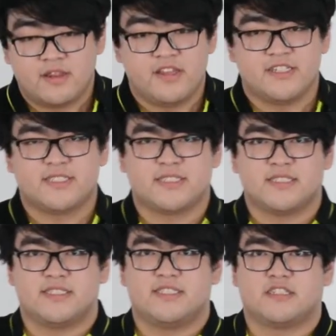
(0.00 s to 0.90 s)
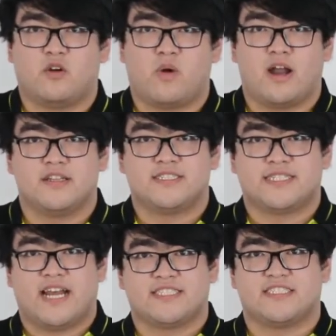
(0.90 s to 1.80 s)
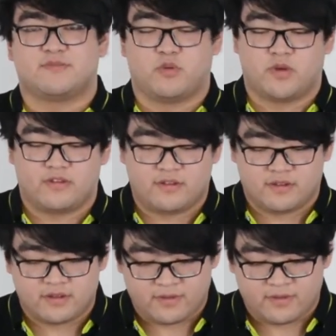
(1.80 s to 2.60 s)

This is our wireless access point.